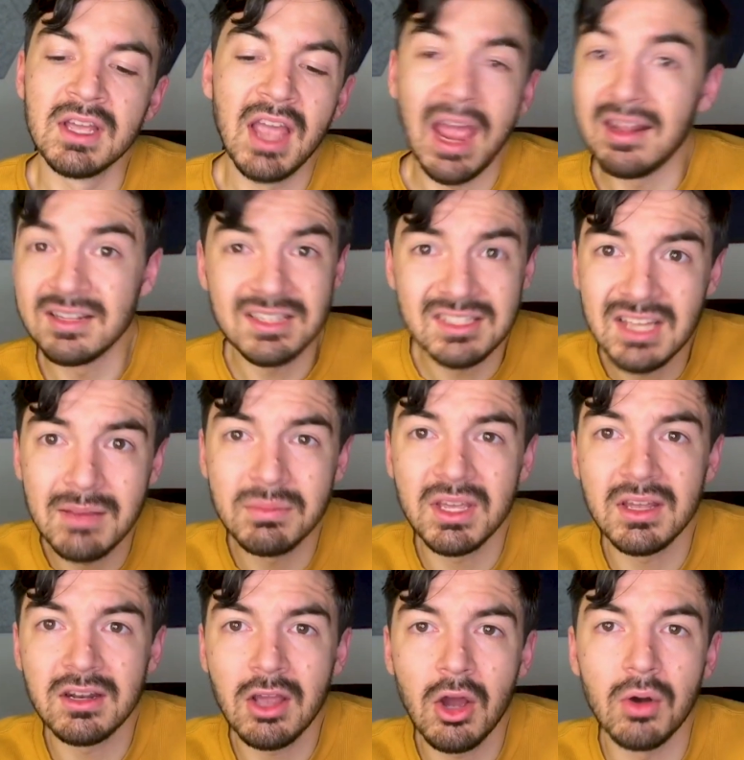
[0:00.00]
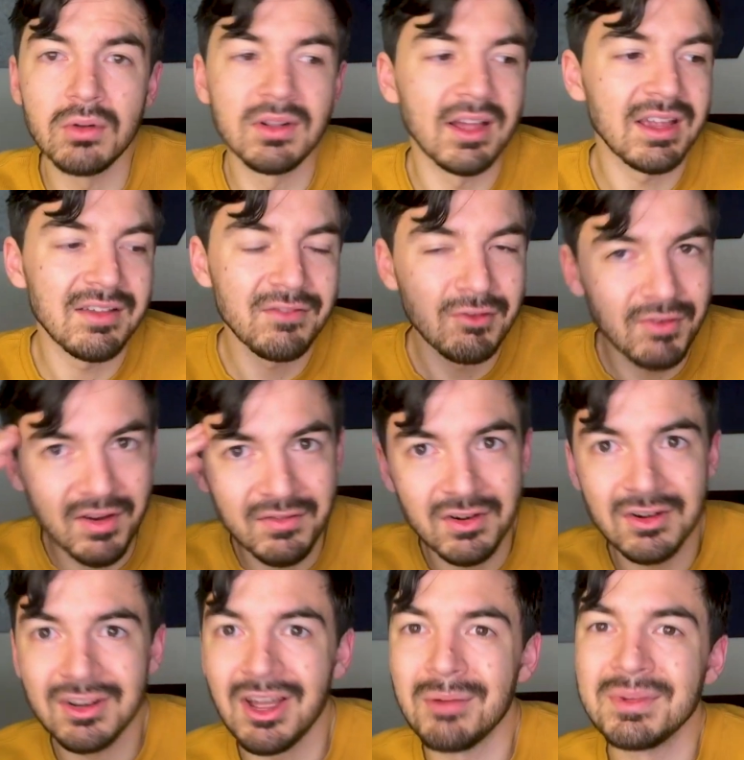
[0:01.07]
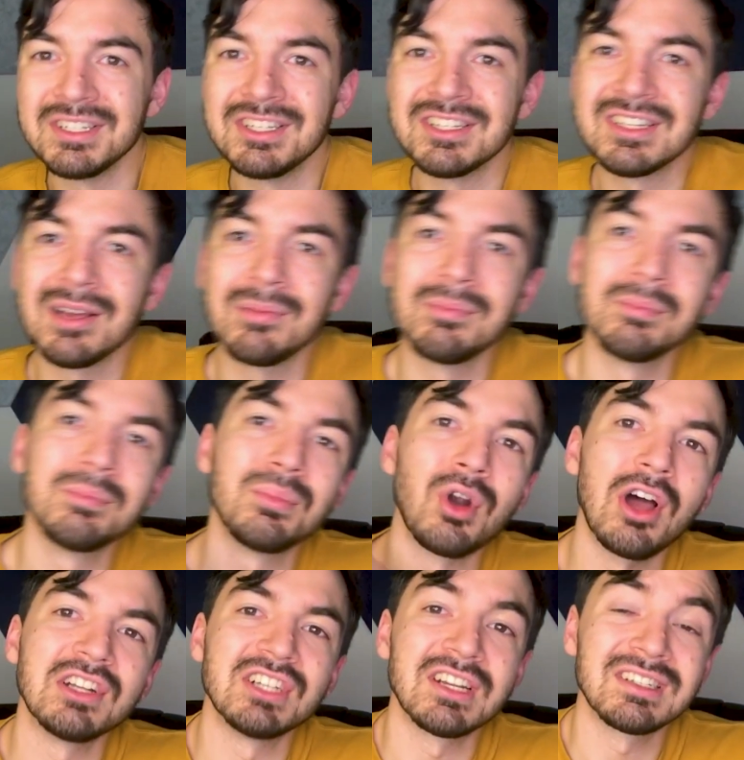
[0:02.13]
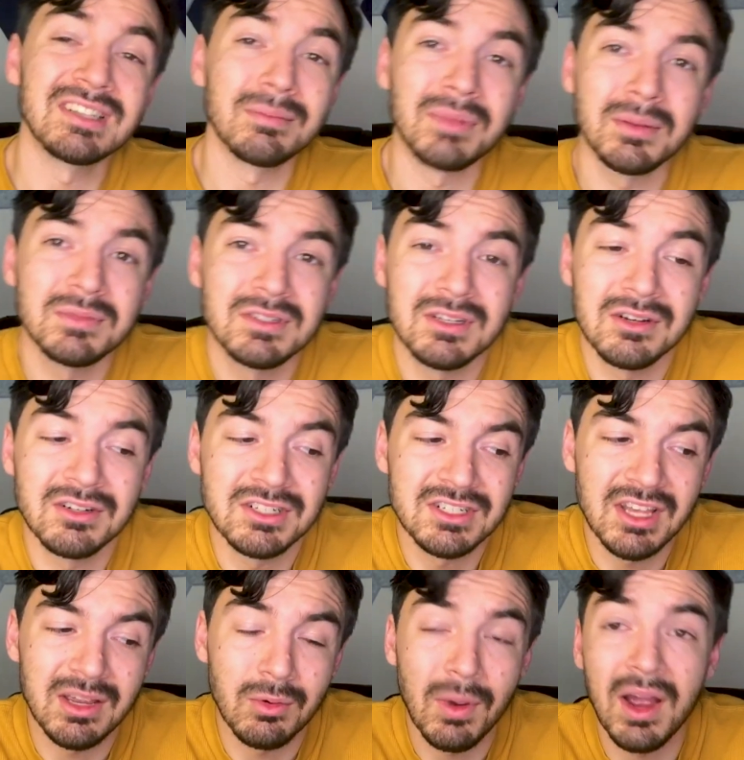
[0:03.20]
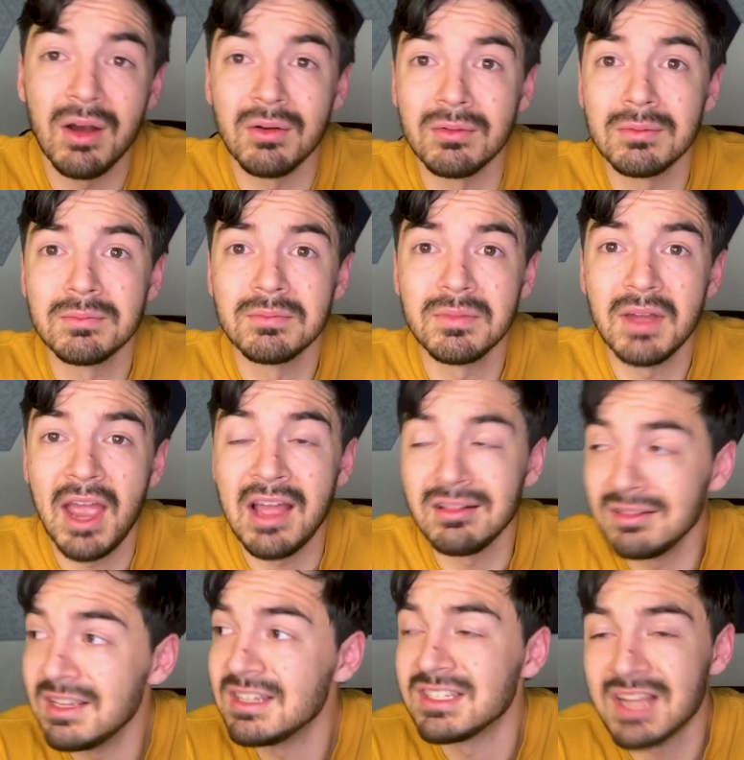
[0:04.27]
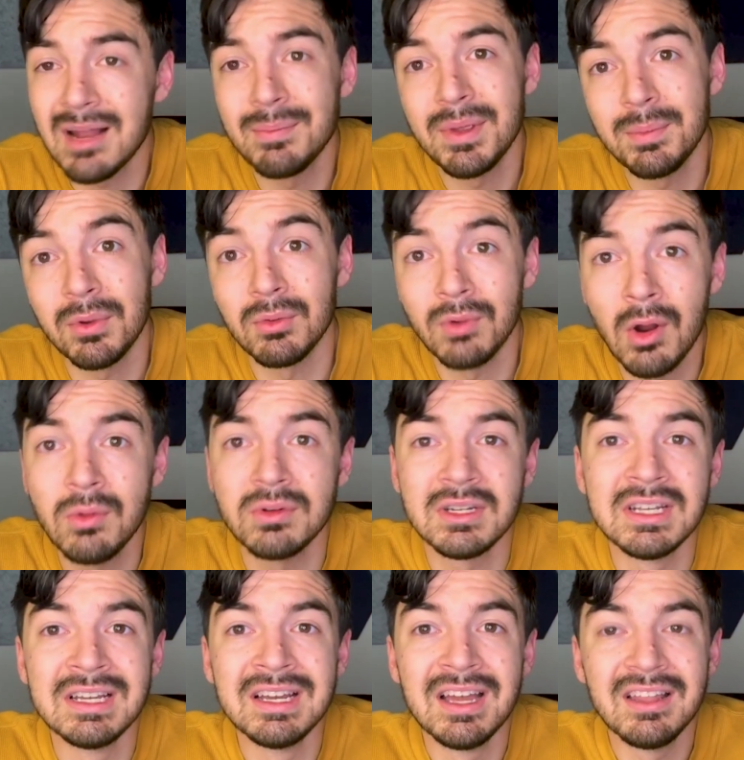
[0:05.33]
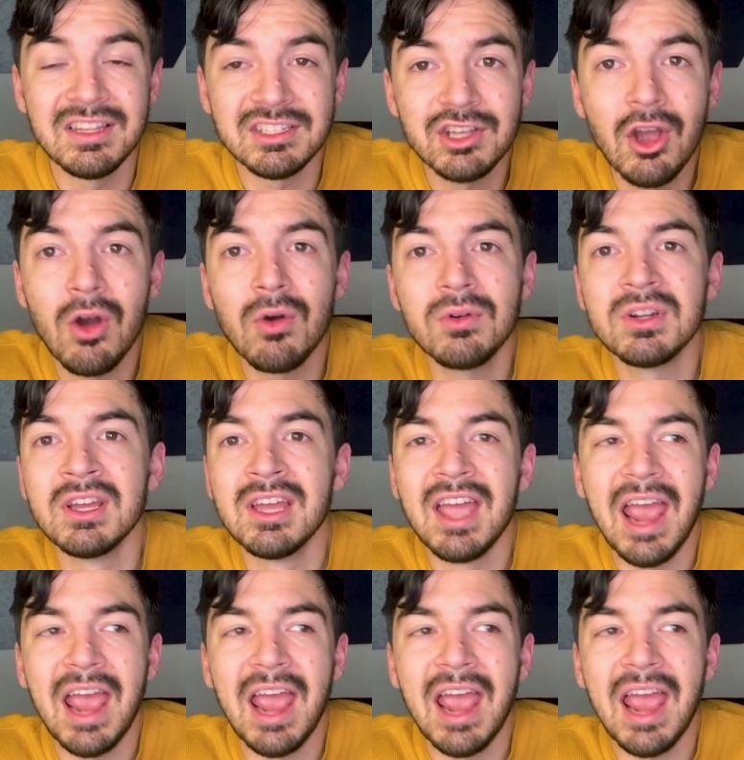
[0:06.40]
And it's the same thing in code. Like if you ever come into some project, sometimes you're just like, wow, at least 10 people wrote this code.